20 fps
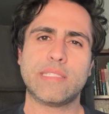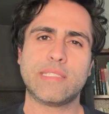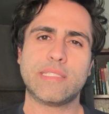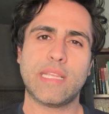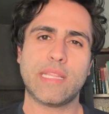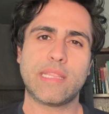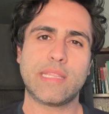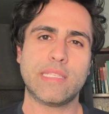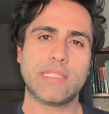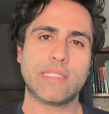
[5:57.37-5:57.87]

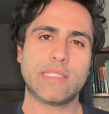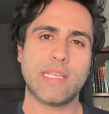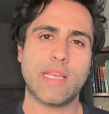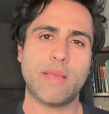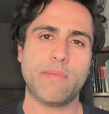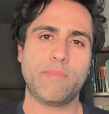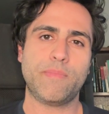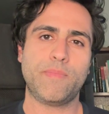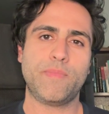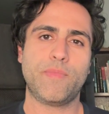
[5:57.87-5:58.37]
set this
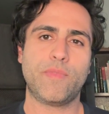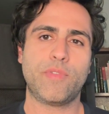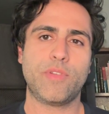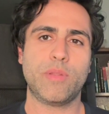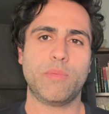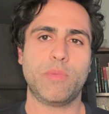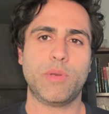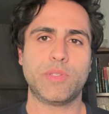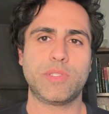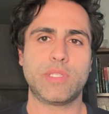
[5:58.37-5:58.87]
up for
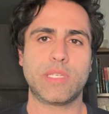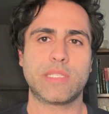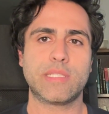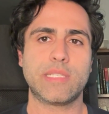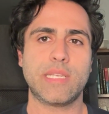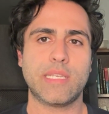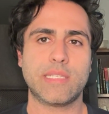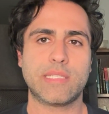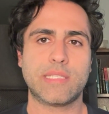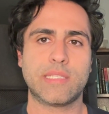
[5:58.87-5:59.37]
the most
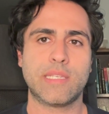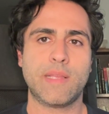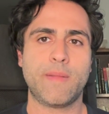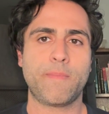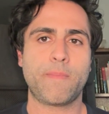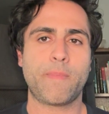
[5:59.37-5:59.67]
success